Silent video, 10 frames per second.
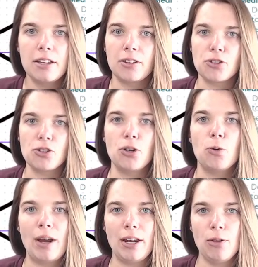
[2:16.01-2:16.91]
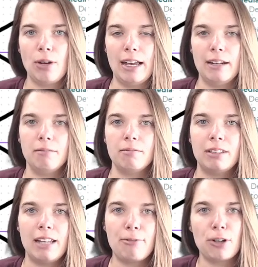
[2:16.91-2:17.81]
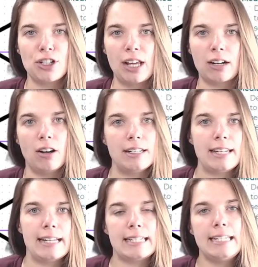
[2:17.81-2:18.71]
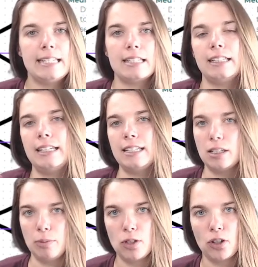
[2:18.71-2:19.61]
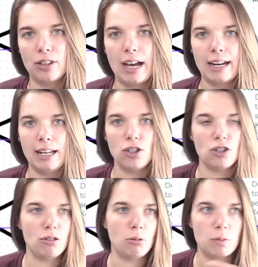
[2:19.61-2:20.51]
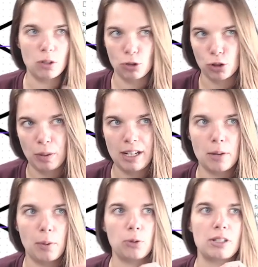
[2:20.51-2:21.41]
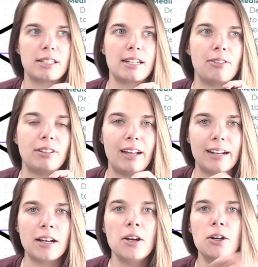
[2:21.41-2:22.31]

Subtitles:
There's no way you can leverage that content easily to turn that into social media posts down the line,